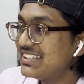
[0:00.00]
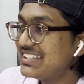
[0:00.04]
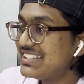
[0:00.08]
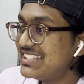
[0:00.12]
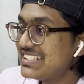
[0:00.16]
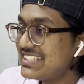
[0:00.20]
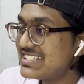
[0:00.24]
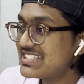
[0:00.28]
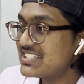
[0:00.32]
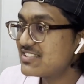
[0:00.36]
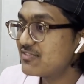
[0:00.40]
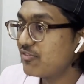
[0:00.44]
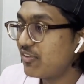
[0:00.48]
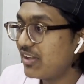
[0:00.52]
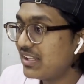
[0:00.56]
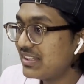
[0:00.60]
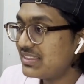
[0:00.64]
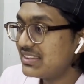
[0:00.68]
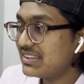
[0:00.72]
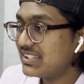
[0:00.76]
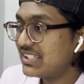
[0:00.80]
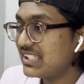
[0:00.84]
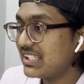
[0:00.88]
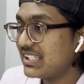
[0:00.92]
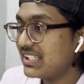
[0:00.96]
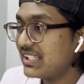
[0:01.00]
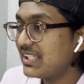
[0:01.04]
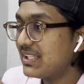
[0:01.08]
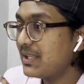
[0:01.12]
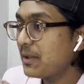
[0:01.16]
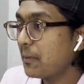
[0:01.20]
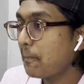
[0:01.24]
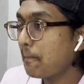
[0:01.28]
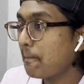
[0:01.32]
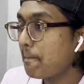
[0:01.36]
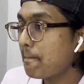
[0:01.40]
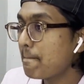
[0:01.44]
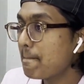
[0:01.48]
this one thing.
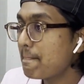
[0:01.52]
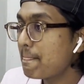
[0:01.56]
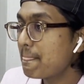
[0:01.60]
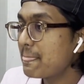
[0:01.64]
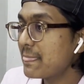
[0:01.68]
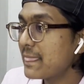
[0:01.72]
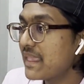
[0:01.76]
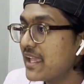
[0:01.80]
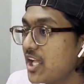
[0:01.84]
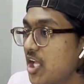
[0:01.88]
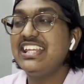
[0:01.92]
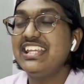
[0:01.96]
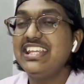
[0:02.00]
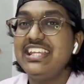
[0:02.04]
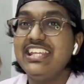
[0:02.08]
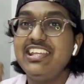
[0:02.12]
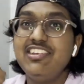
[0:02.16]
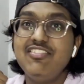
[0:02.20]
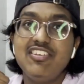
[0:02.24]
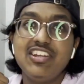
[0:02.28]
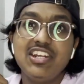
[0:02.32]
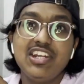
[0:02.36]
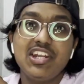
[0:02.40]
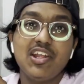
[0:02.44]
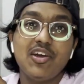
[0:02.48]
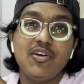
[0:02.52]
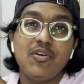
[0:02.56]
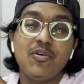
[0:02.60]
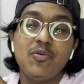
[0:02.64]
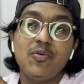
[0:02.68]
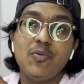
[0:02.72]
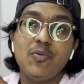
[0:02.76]
Even now,